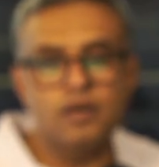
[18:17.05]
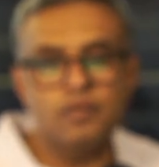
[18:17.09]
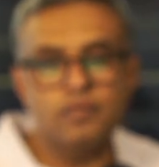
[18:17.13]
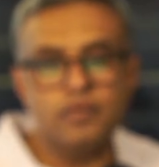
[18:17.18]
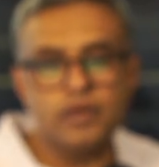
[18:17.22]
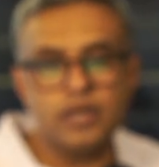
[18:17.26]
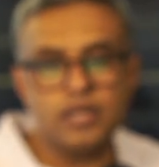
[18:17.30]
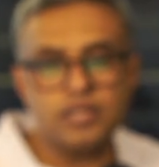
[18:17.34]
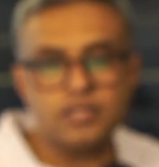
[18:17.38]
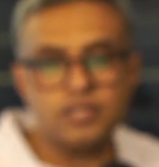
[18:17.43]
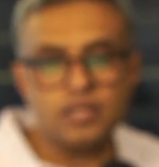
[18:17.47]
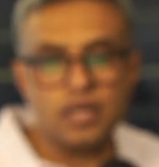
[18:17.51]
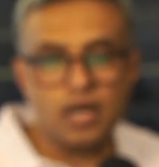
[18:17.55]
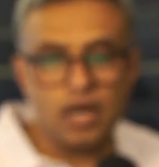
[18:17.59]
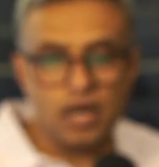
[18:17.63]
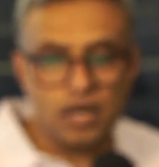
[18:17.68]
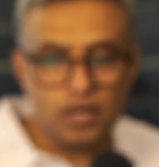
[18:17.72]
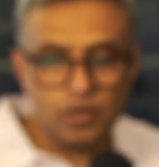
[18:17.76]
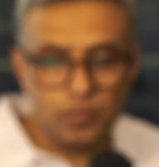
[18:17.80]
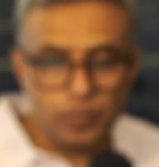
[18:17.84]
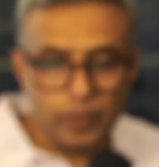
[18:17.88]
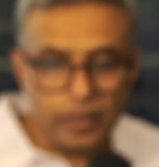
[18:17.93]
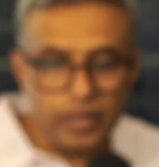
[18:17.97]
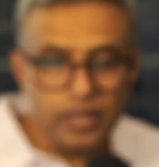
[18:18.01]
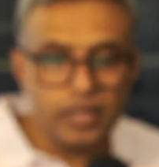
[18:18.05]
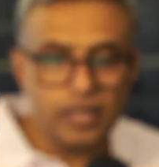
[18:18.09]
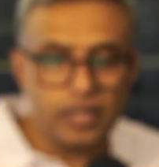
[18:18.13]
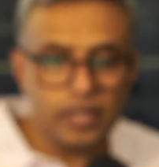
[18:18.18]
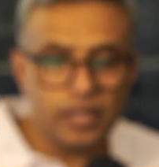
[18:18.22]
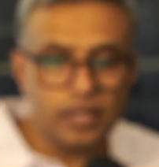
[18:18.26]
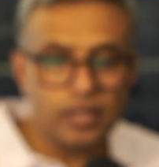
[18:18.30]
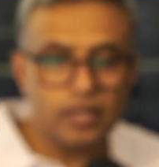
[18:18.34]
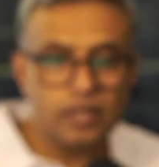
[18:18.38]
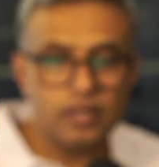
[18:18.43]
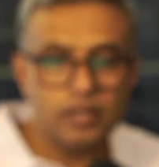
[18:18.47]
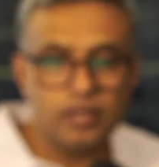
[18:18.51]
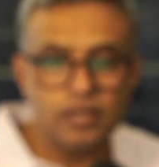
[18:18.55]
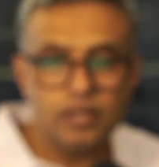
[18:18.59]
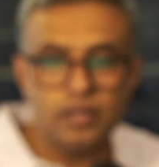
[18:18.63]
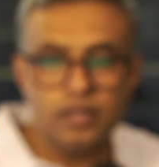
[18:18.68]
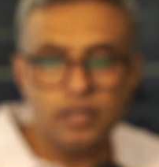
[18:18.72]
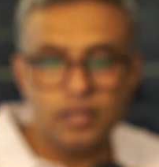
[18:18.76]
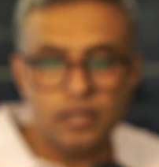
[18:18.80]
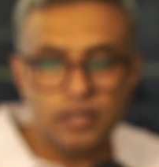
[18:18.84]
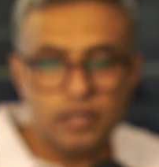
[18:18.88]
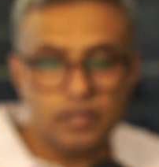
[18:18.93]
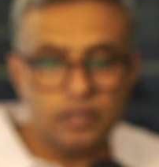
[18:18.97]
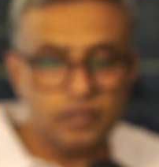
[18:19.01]
whereas R20
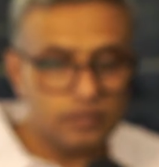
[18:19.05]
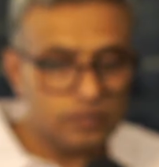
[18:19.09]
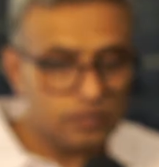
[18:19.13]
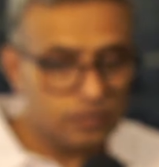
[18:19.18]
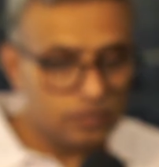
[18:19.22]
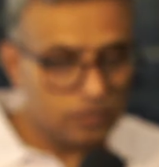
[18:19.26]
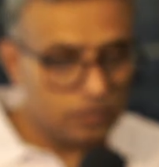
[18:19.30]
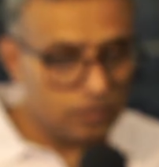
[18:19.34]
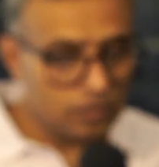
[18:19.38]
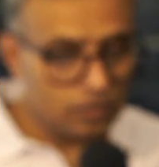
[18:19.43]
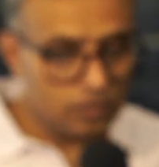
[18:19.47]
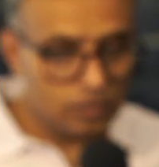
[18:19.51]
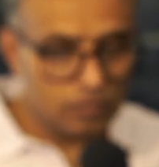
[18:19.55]
is